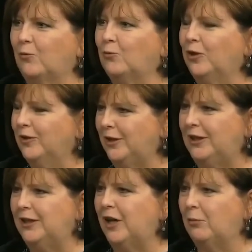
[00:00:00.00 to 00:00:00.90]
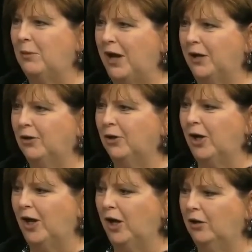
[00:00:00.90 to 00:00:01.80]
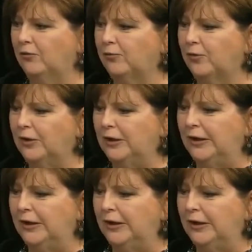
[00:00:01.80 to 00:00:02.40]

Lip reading: really a matter of